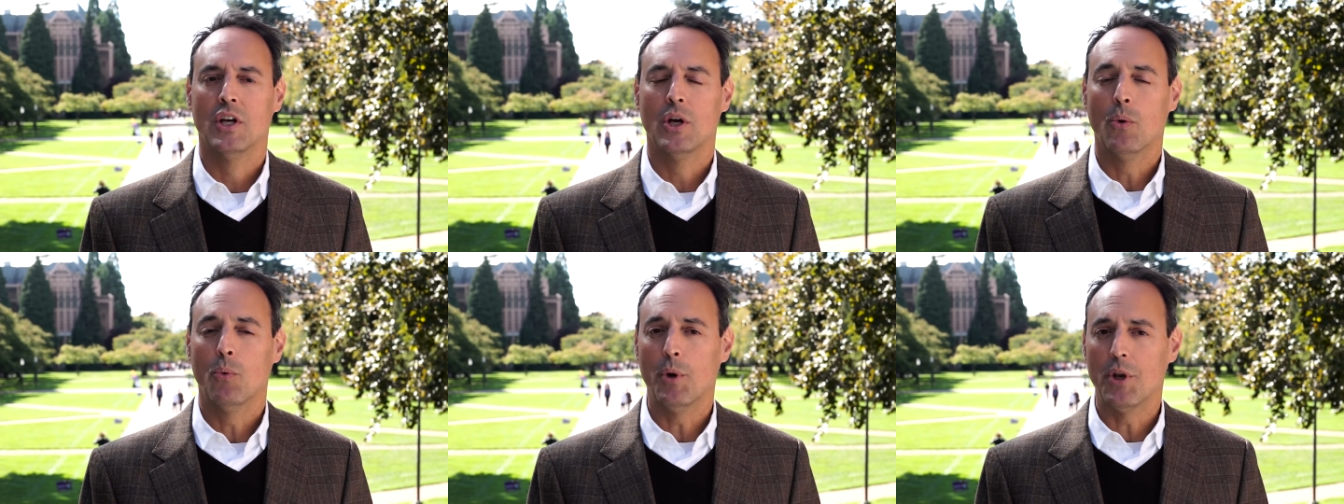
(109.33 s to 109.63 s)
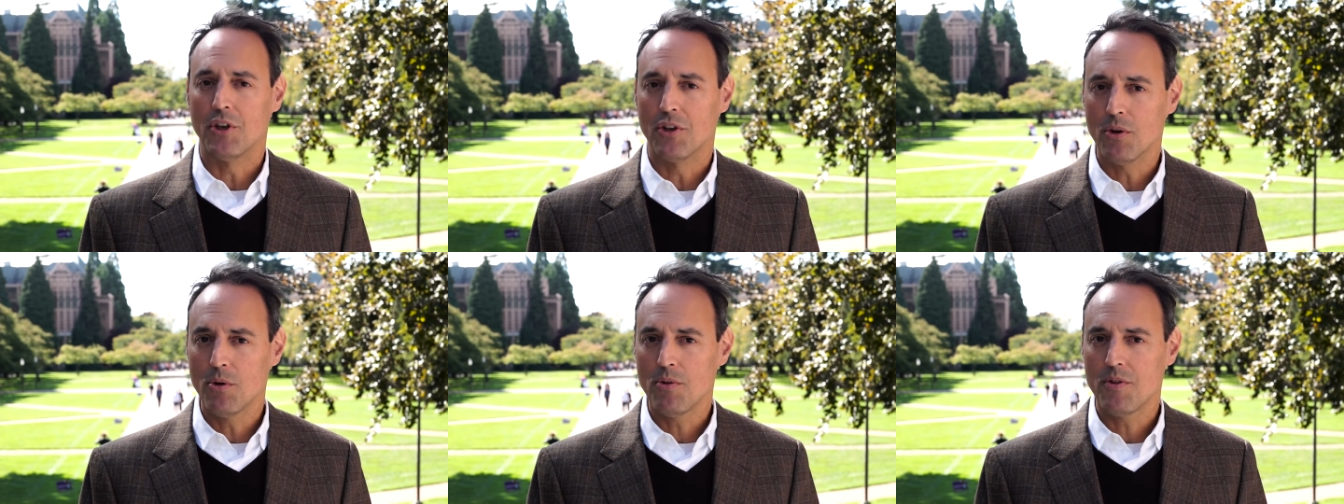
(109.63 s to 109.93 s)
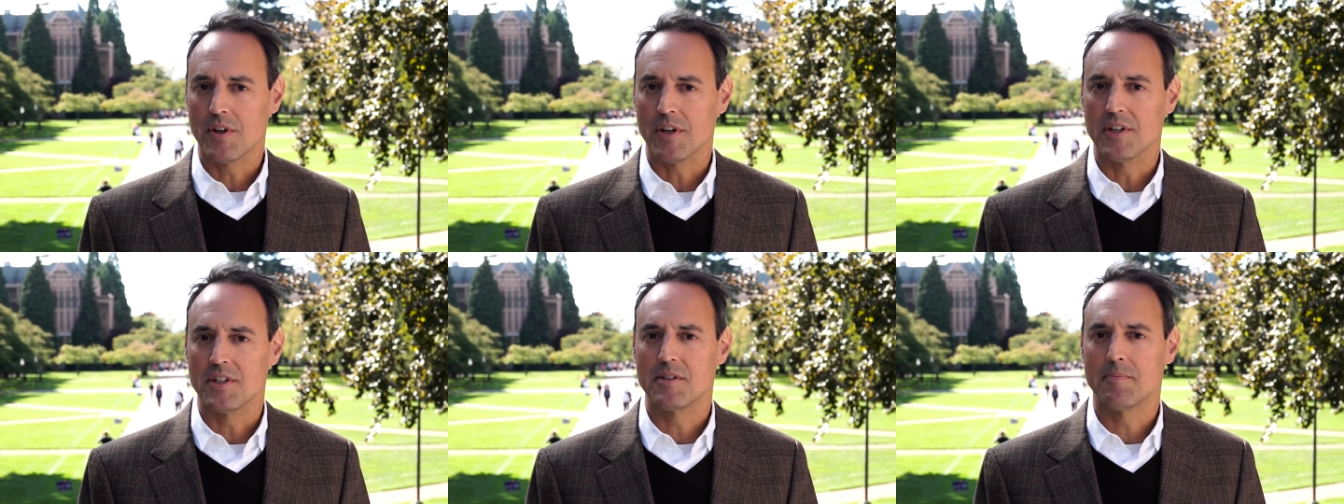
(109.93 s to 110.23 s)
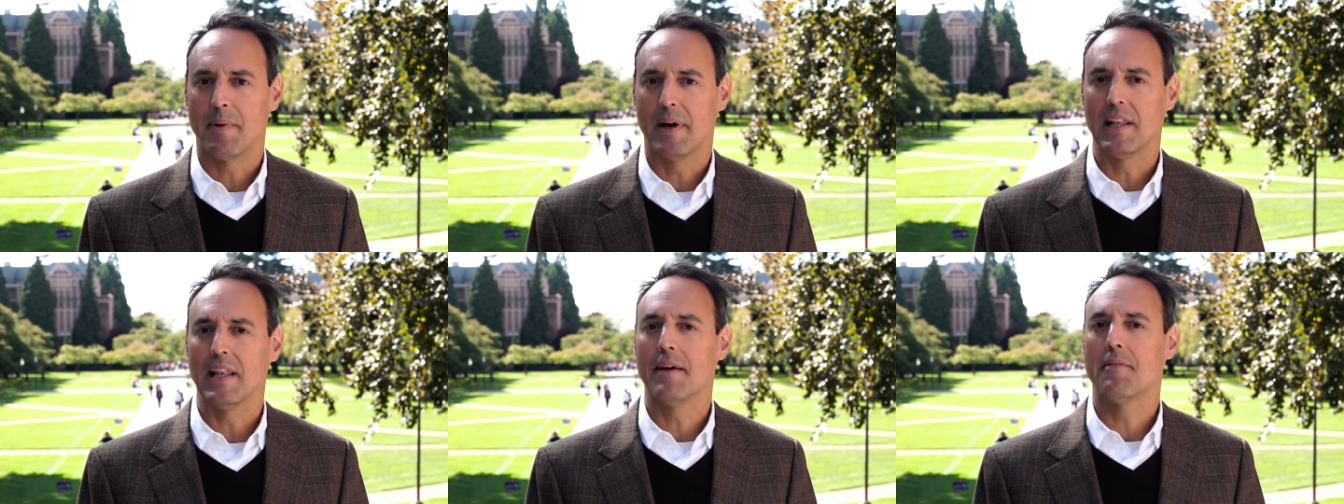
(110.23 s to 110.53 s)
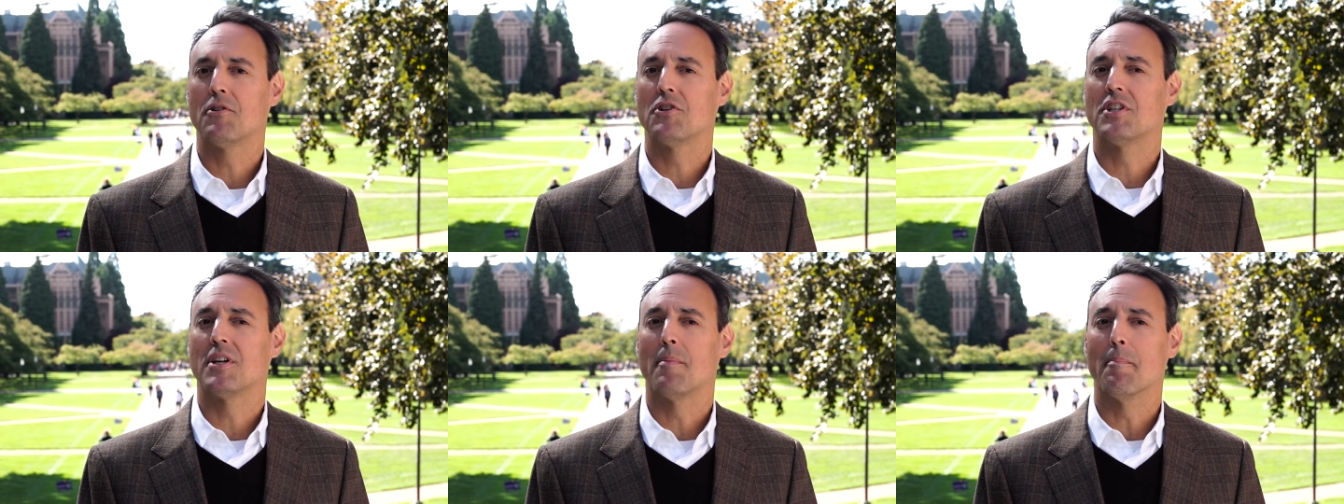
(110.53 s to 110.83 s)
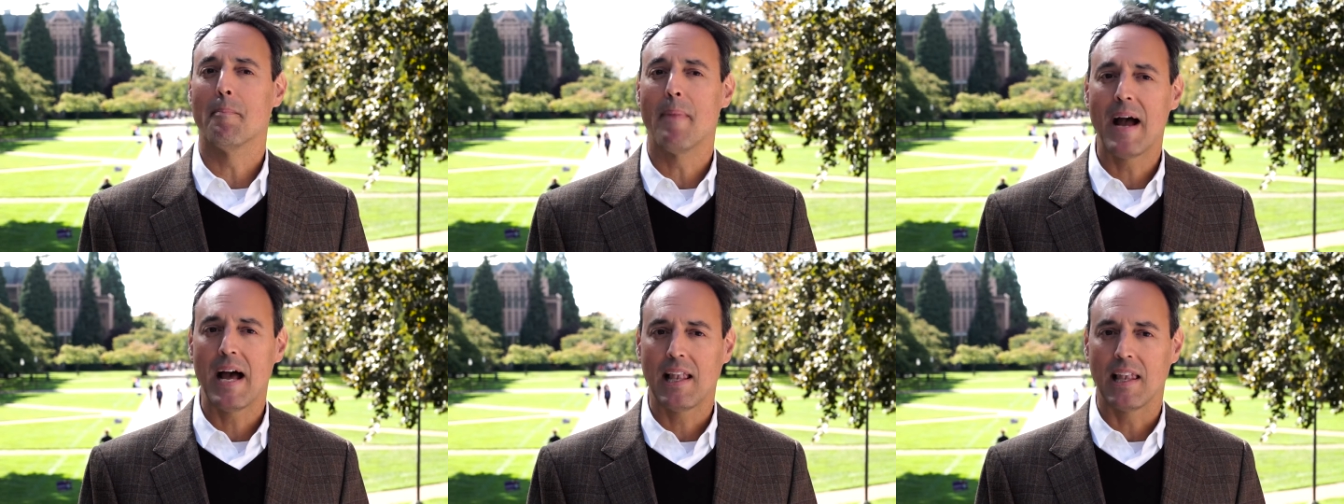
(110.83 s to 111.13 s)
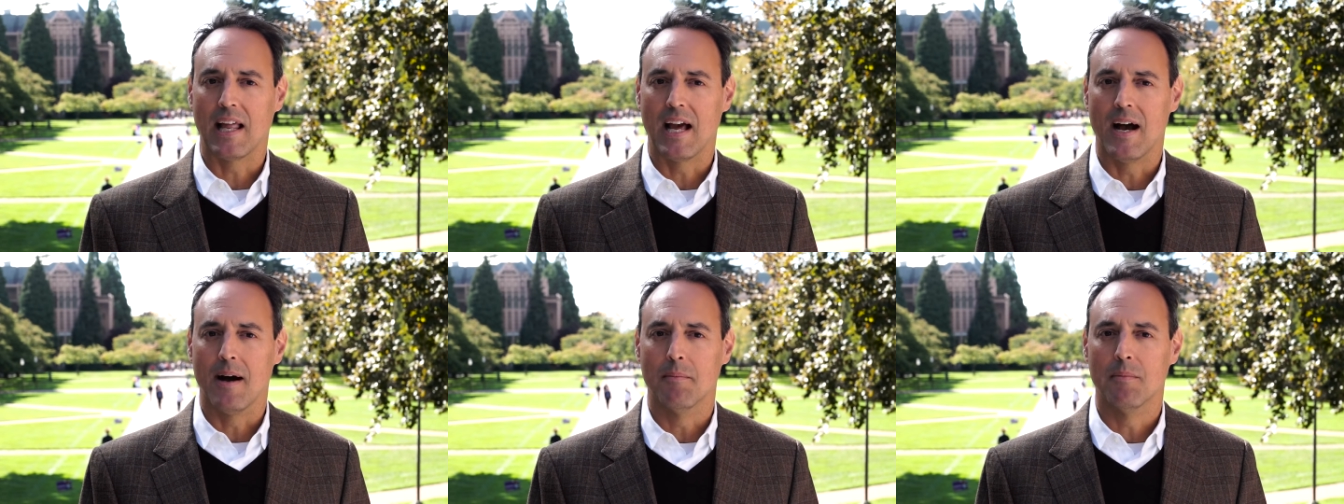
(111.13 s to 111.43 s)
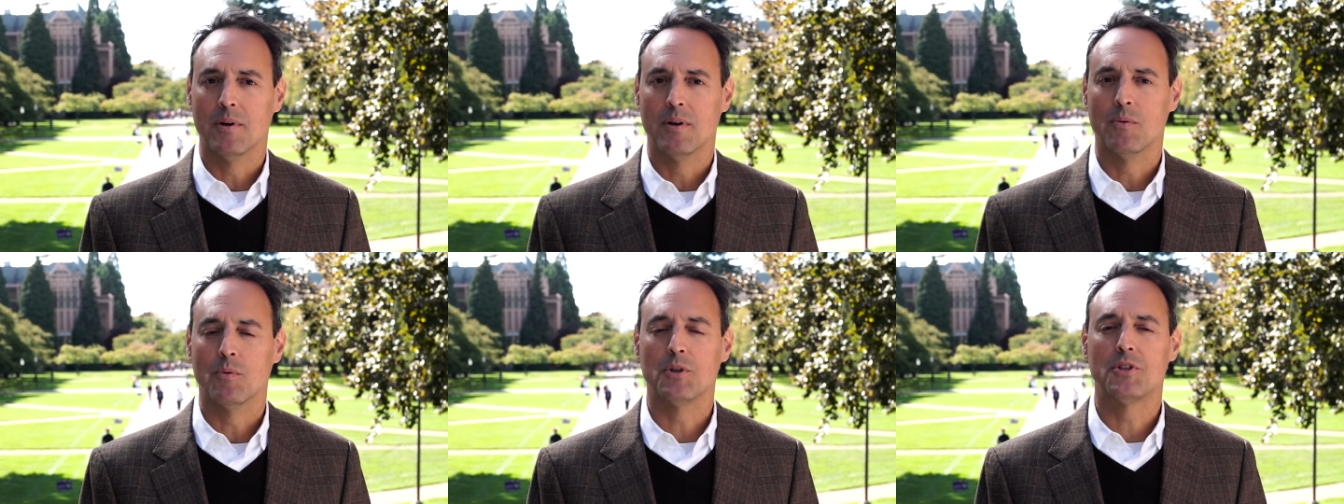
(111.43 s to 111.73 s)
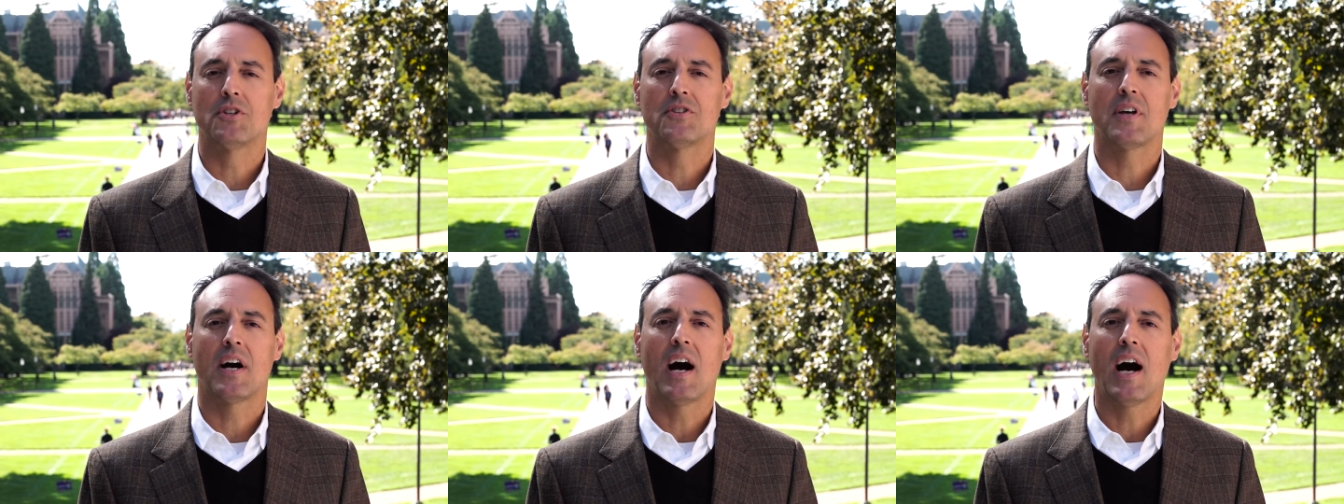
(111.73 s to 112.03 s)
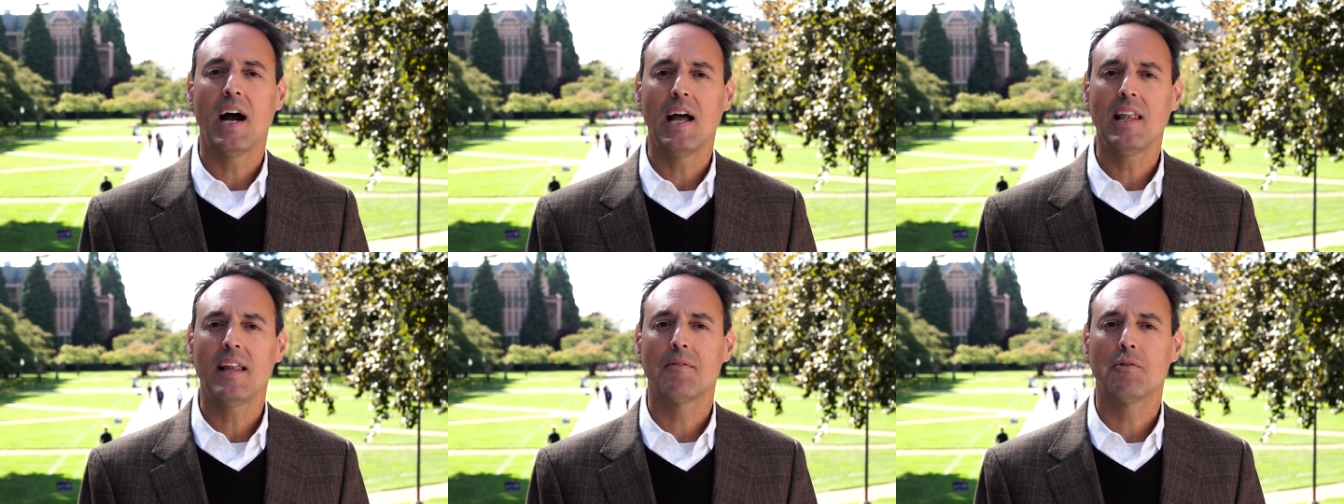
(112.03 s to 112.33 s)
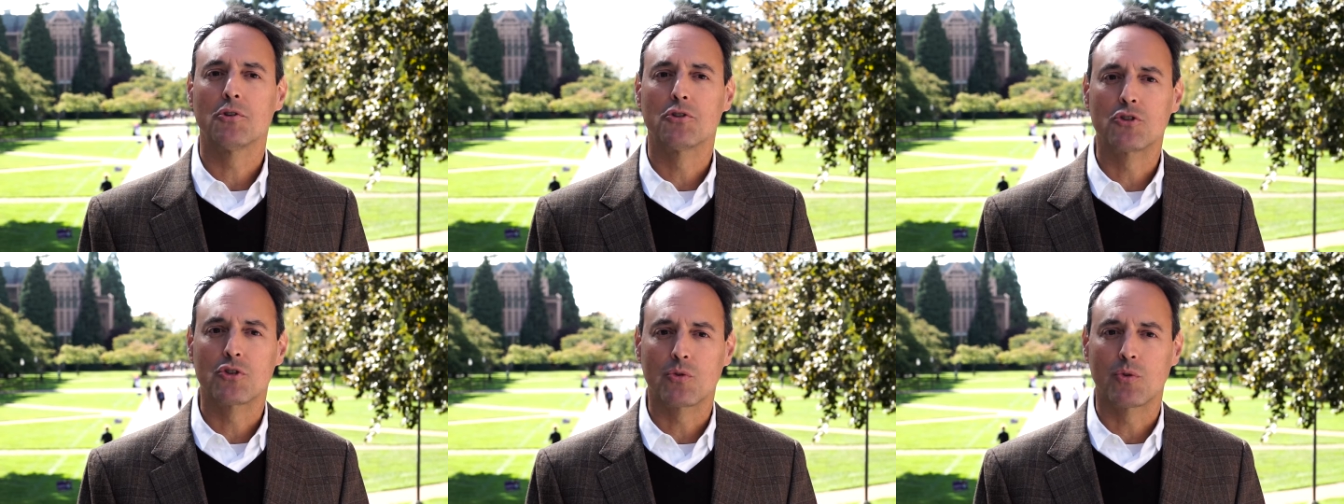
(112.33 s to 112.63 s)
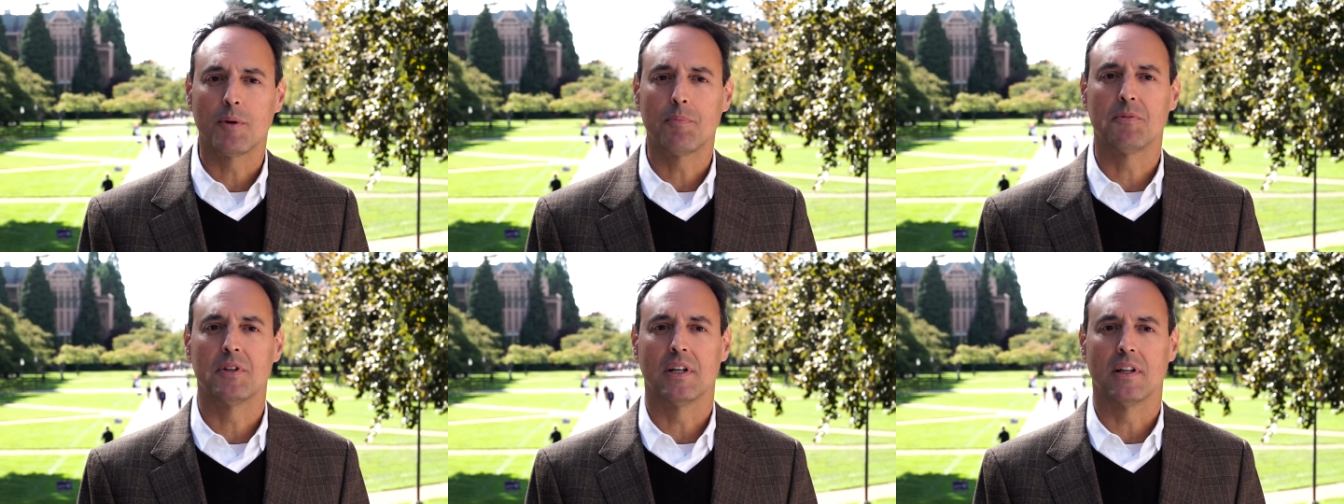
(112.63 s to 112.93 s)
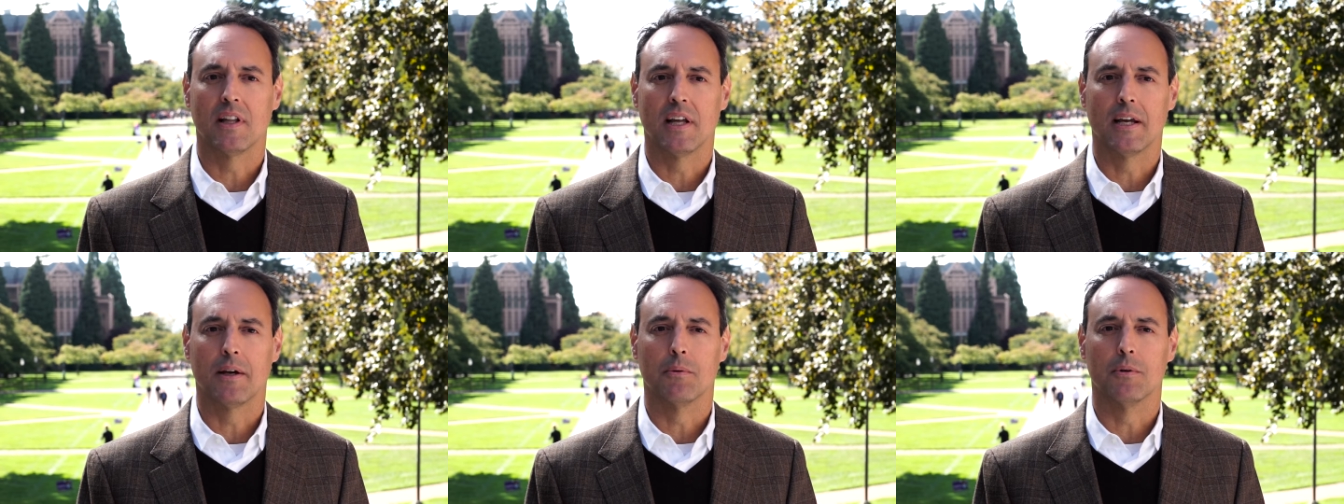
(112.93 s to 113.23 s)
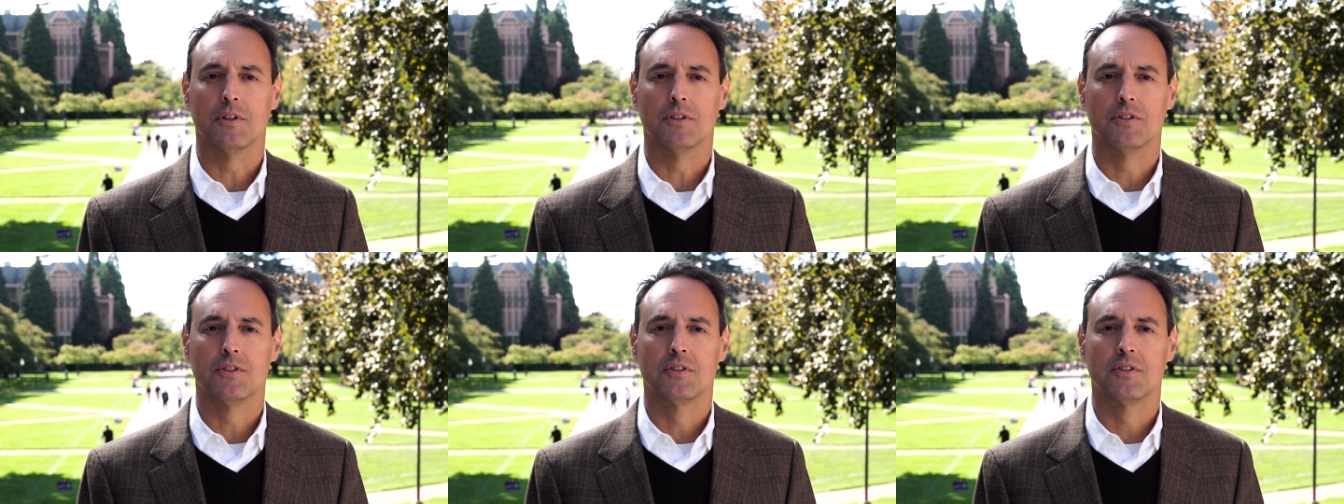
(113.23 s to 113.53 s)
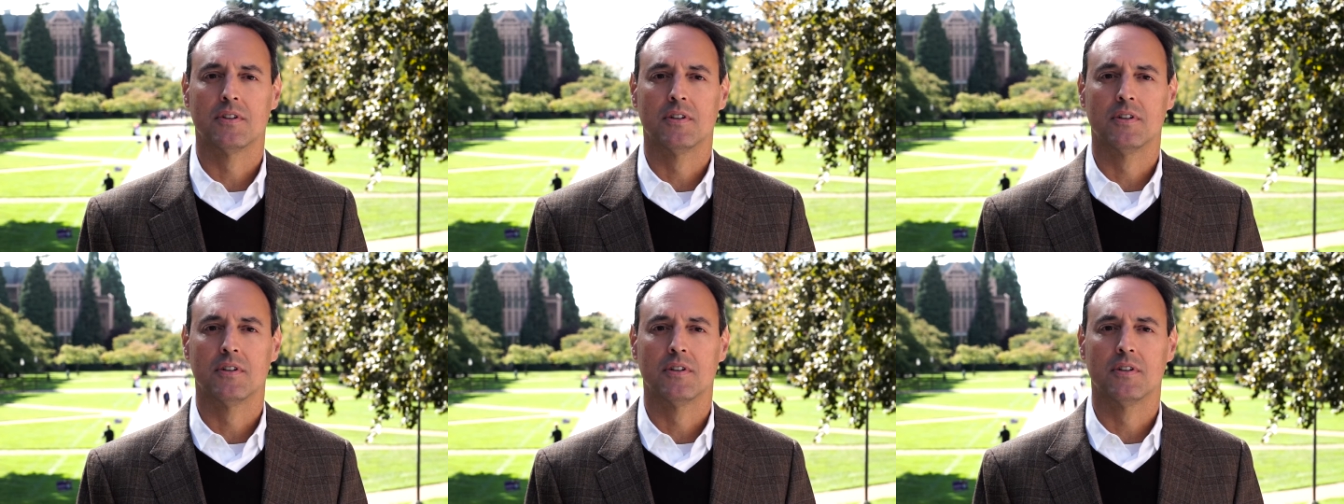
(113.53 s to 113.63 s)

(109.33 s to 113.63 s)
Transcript: We do this by leveraging MATLAB, which is a high-level scripting language.